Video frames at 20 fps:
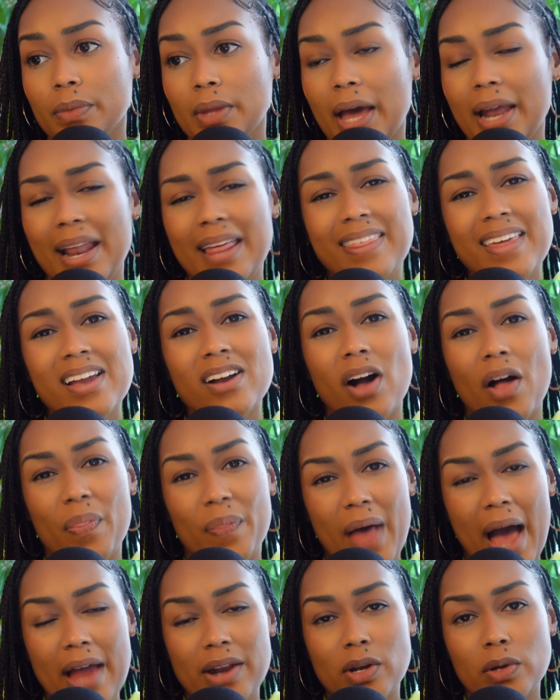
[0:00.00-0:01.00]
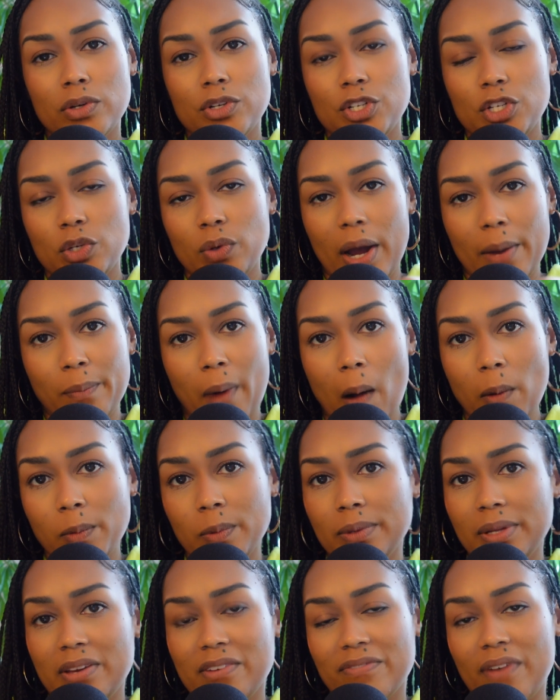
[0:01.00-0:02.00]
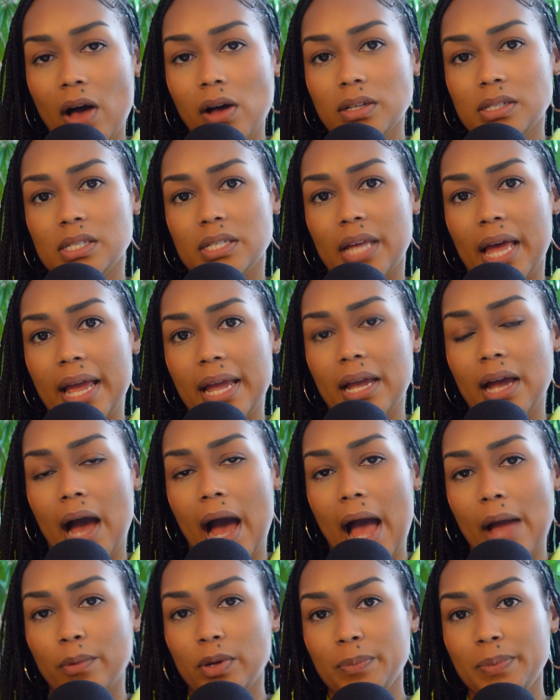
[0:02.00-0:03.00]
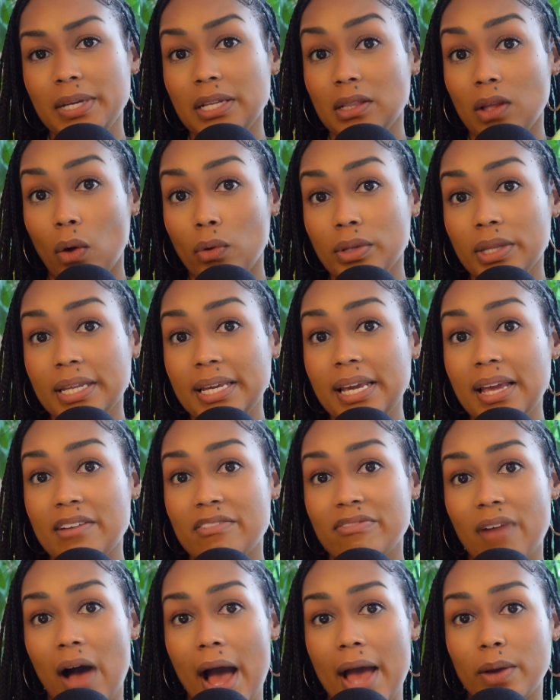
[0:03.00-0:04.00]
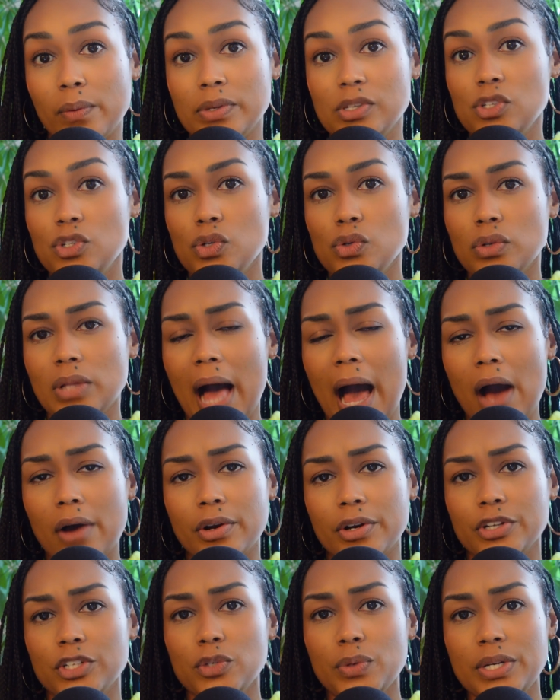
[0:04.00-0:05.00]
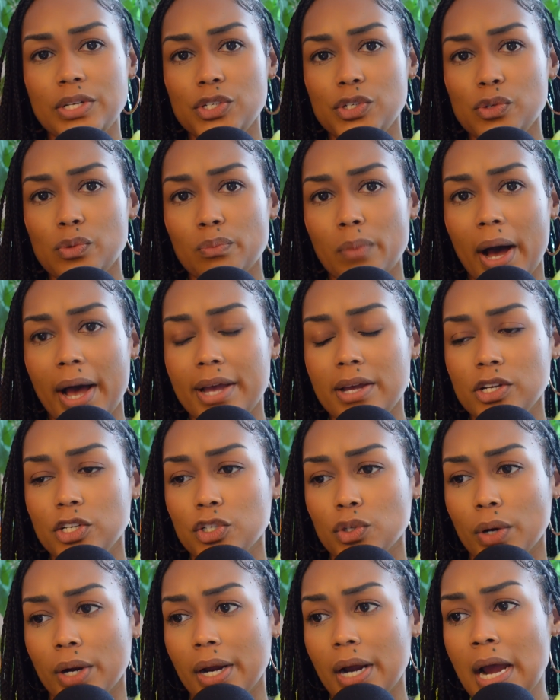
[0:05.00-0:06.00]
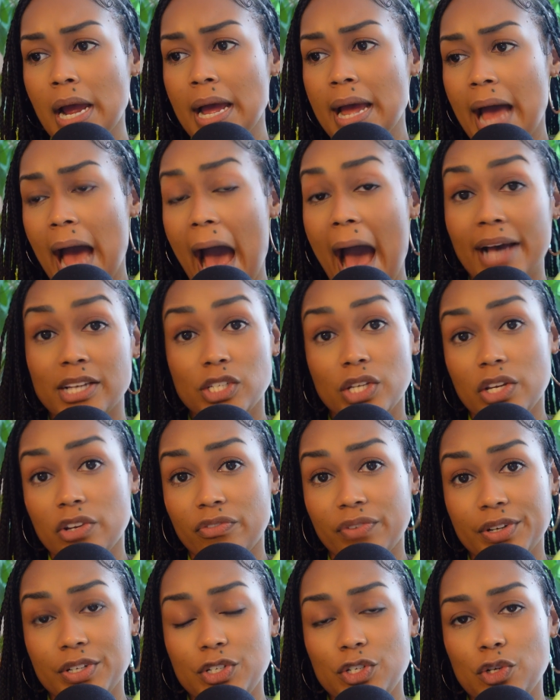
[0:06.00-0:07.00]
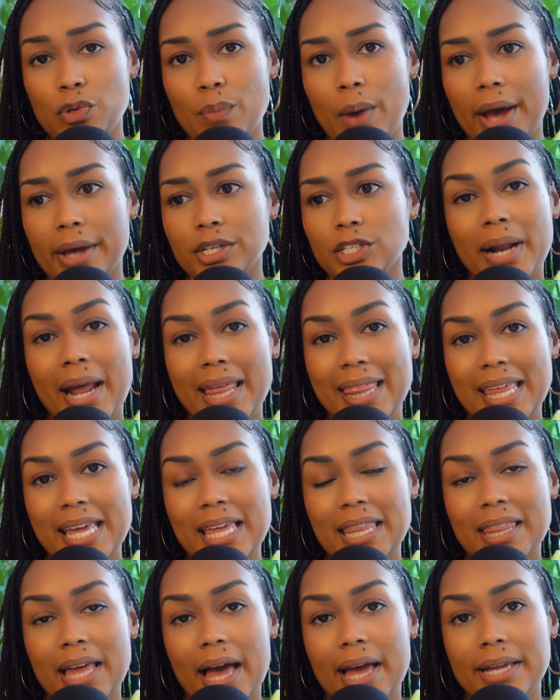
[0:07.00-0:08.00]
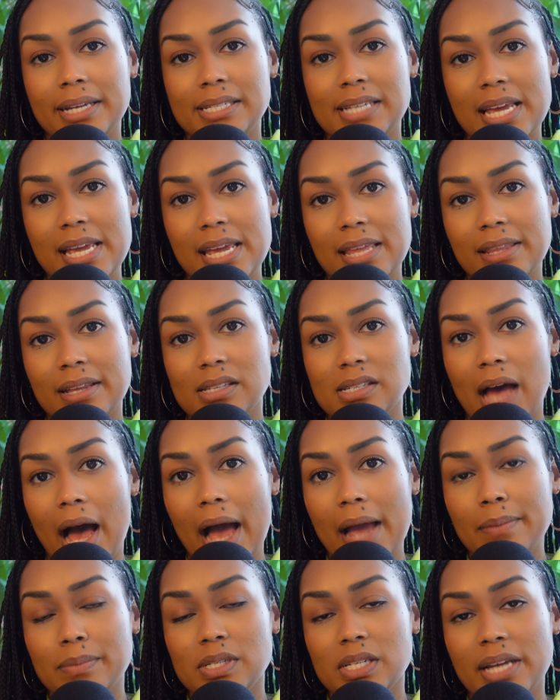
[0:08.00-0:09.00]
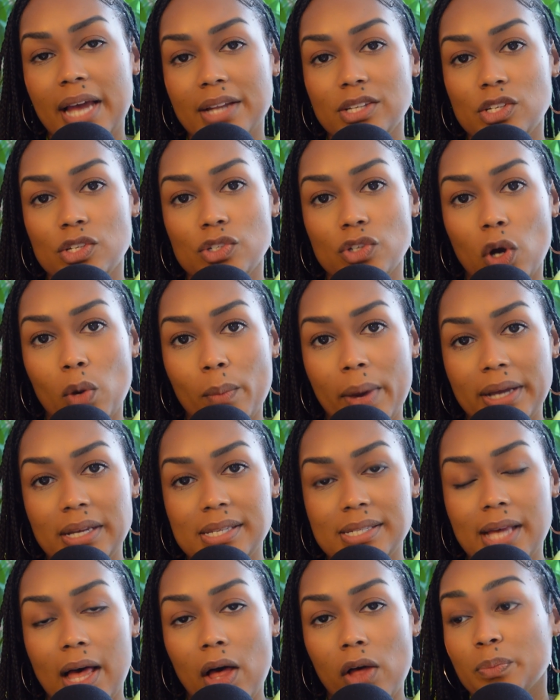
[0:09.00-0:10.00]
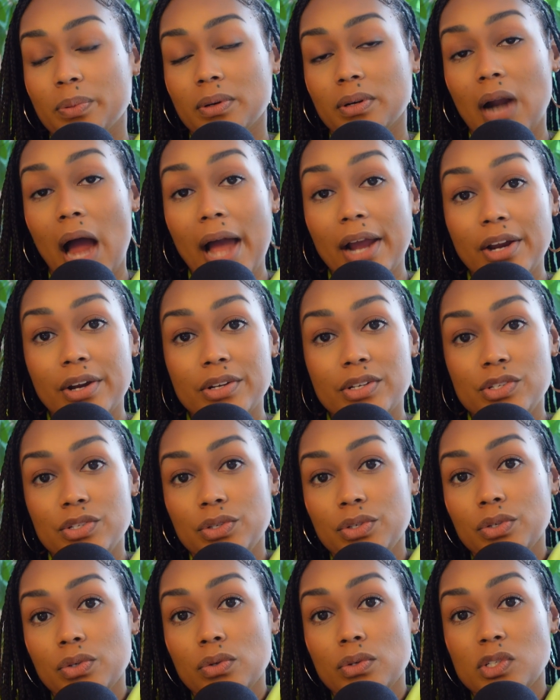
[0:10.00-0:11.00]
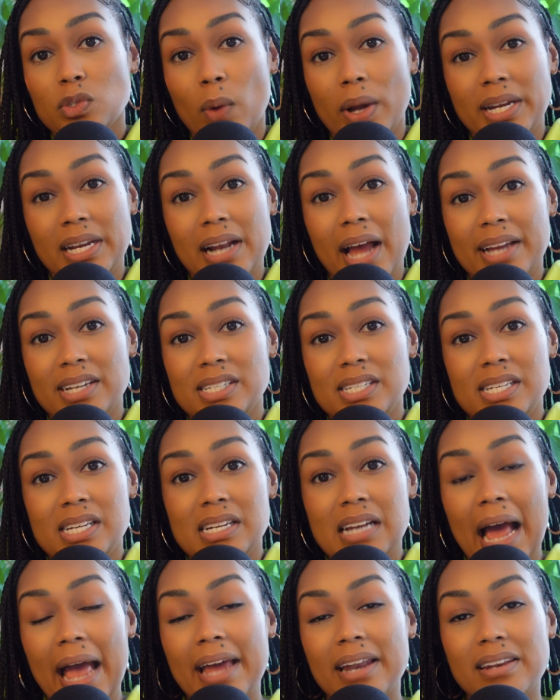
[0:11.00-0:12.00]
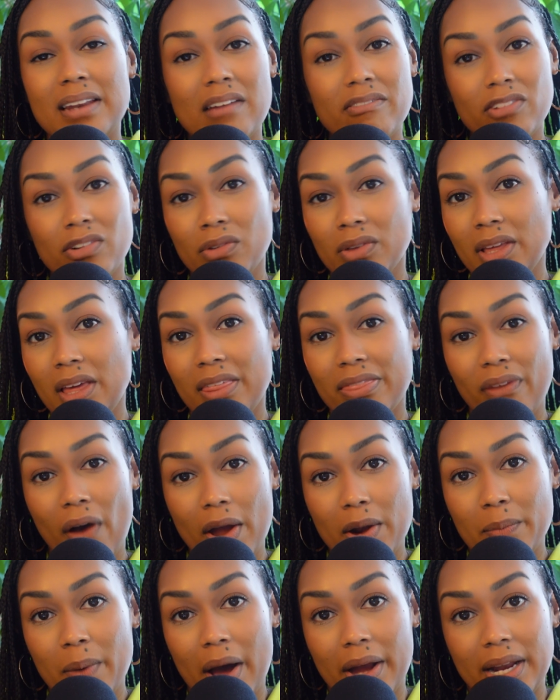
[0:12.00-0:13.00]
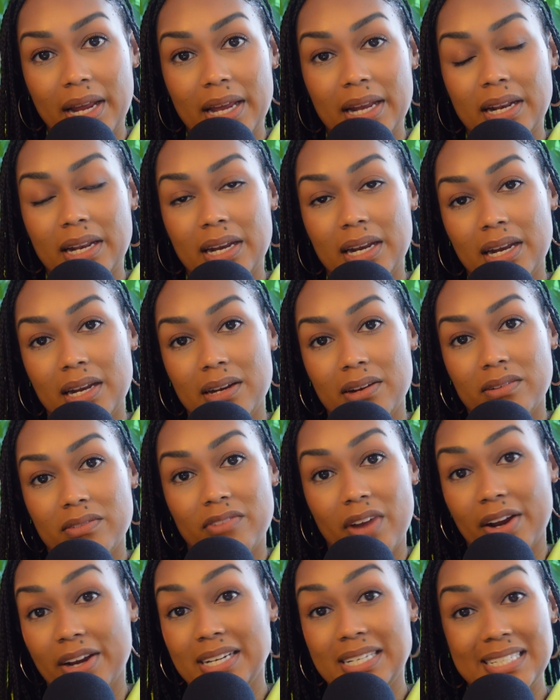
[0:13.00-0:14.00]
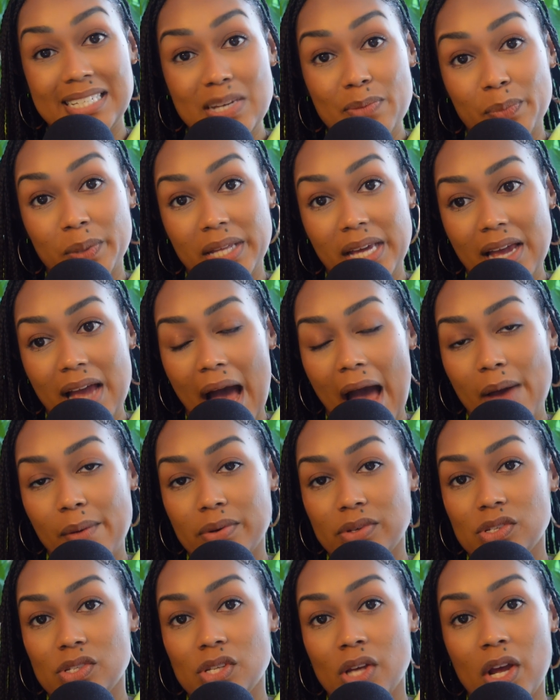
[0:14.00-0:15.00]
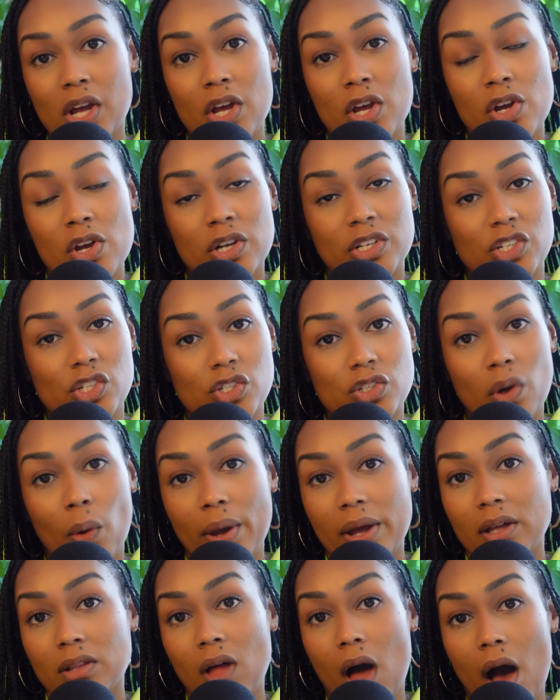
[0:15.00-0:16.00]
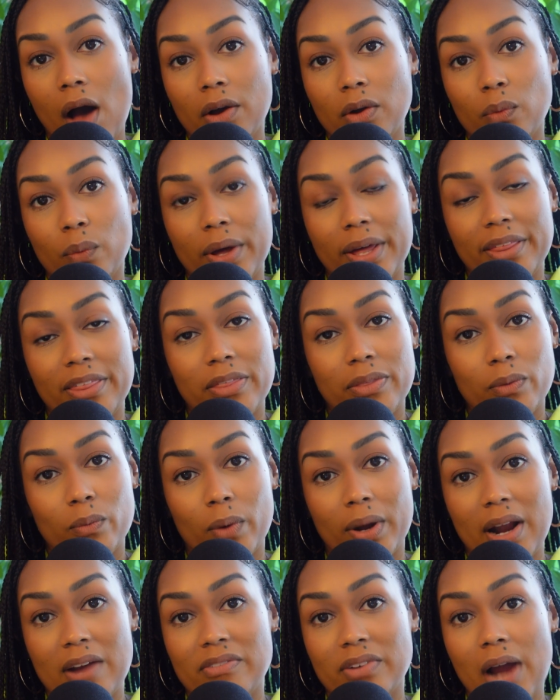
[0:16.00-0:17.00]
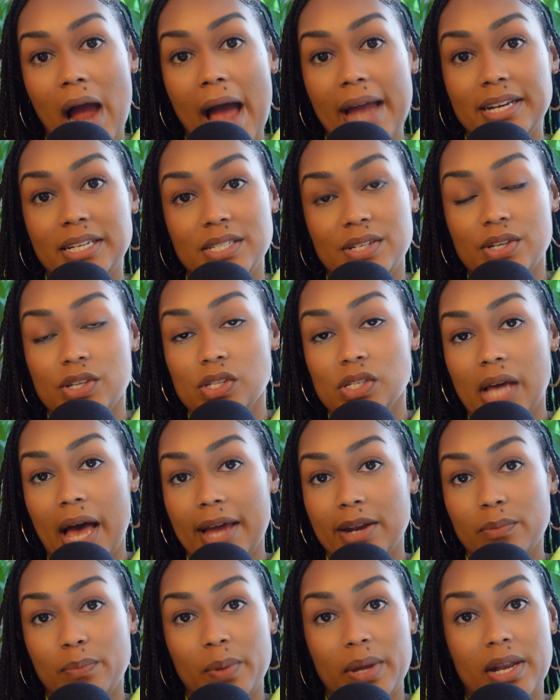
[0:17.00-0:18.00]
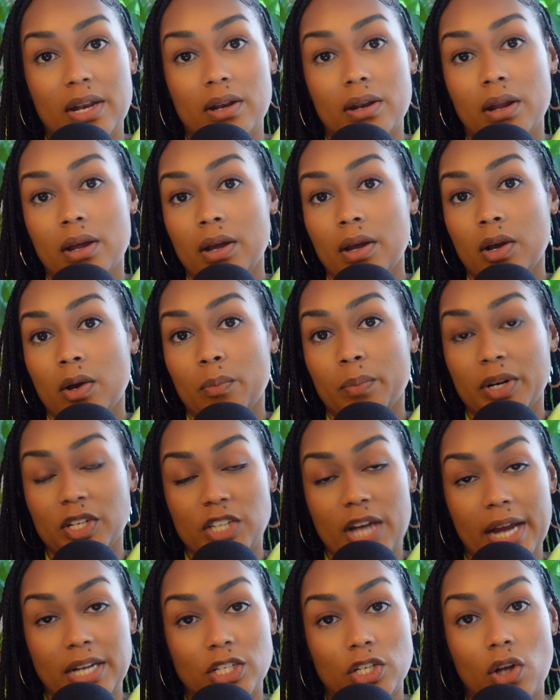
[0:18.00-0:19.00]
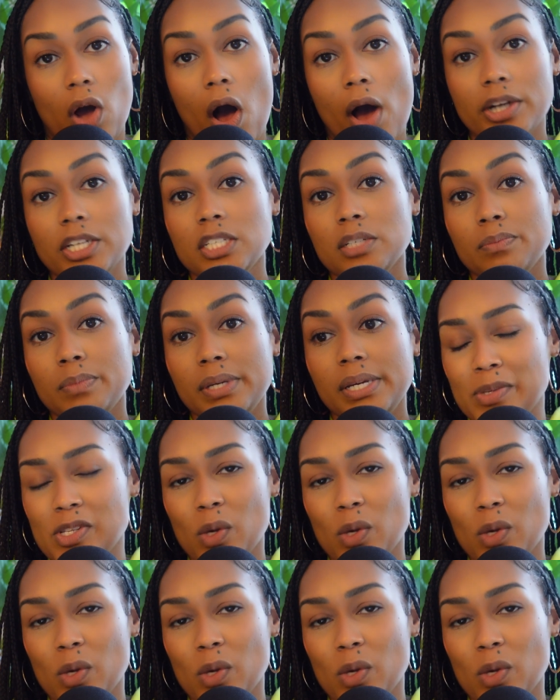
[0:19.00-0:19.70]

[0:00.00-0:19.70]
And I think on that note too, I probably felt like I would be lonely if I was too loud or doing too much or asking for too much. I think that taking the time to get to know myself prior to 2019, I had never really thought about it very deeply. I was just going along with whatever ideas had been projected onto me.